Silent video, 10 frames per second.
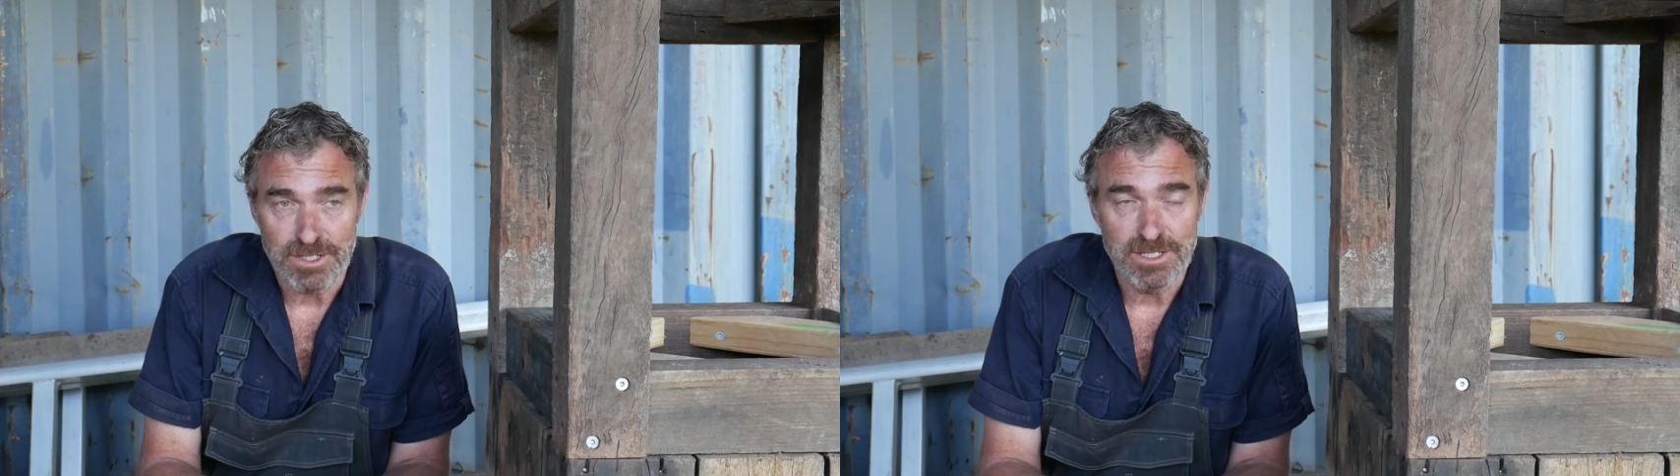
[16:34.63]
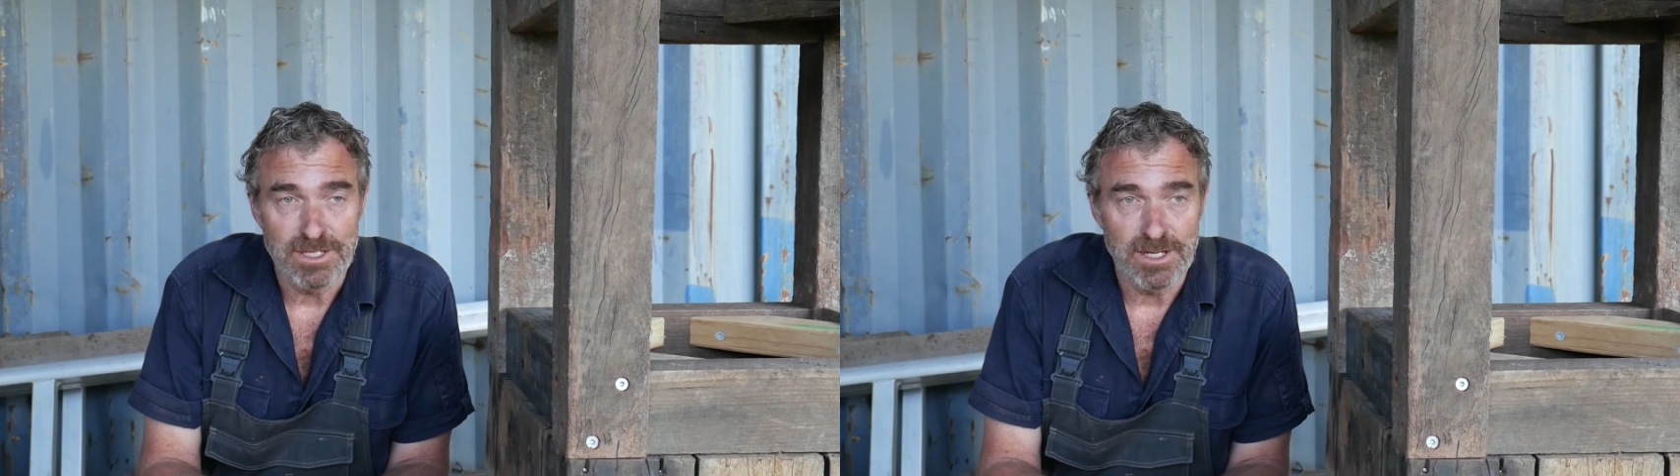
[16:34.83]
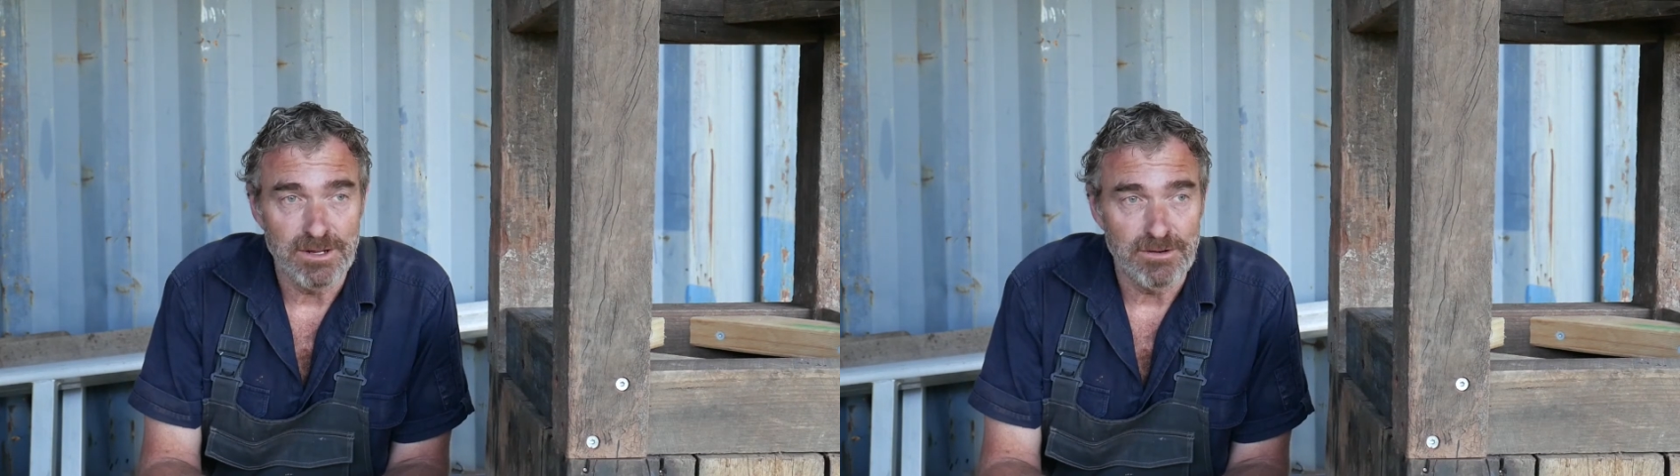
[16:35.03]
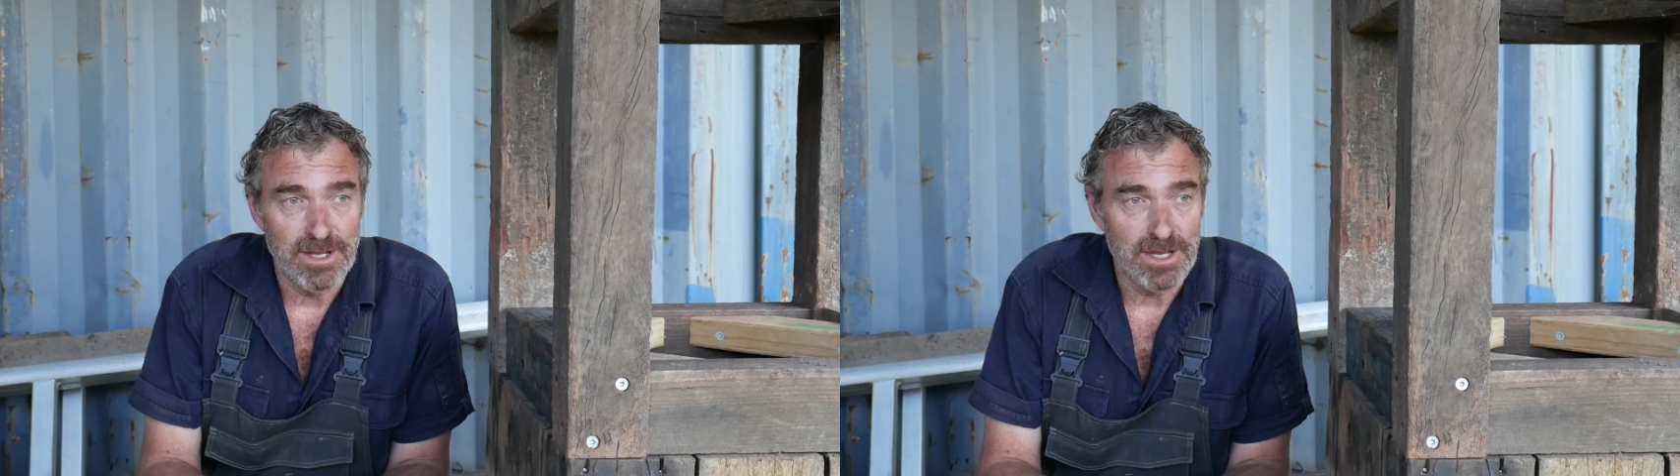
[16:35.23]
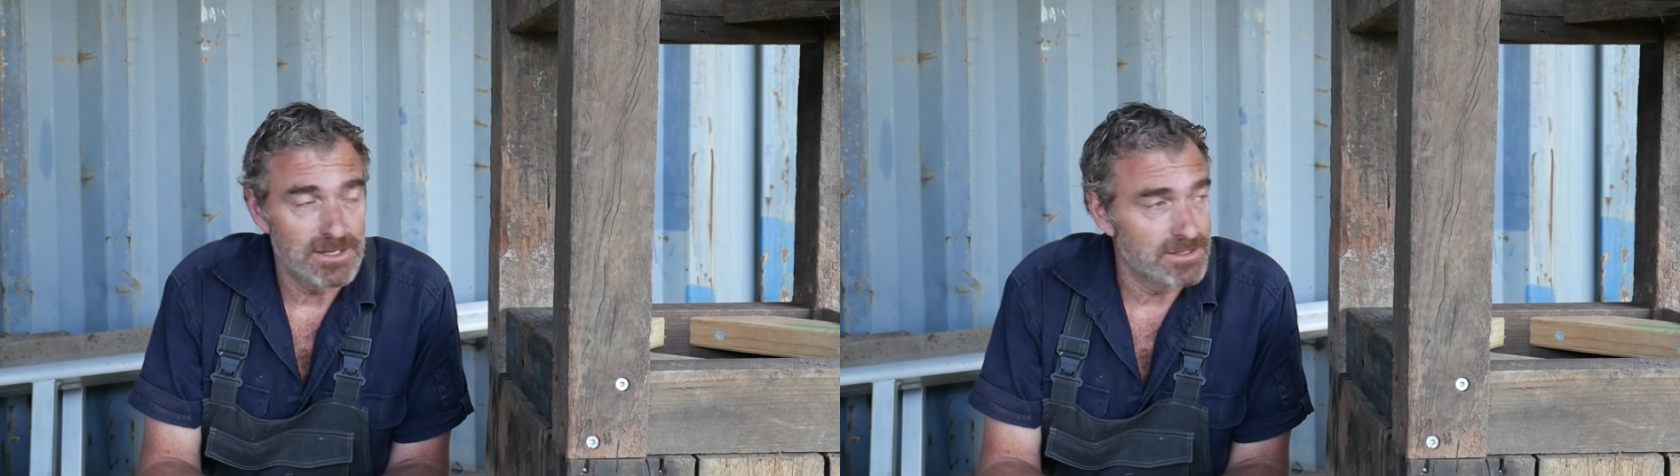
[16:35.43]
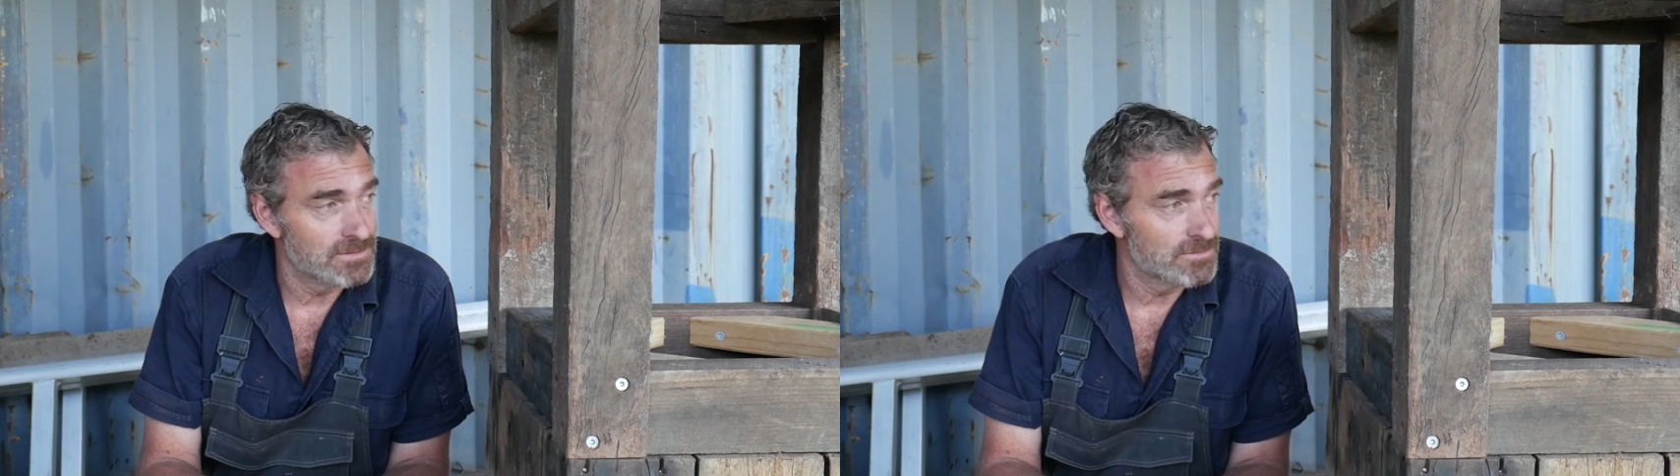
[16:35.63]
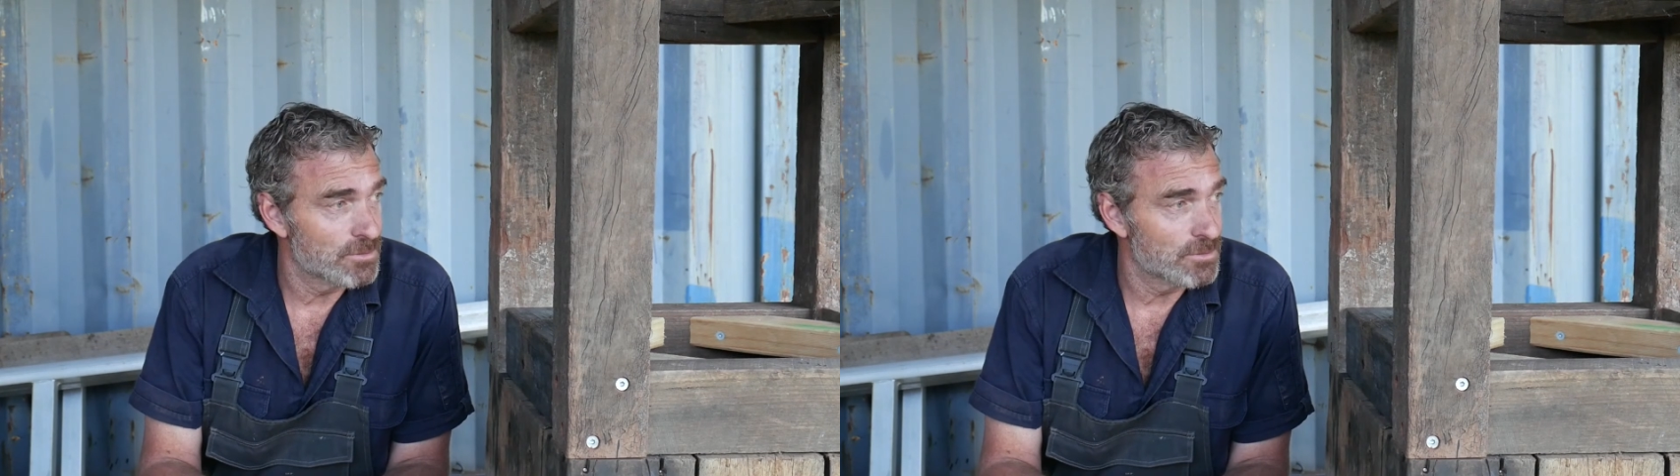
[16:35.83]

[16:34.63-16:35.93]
just sitting around and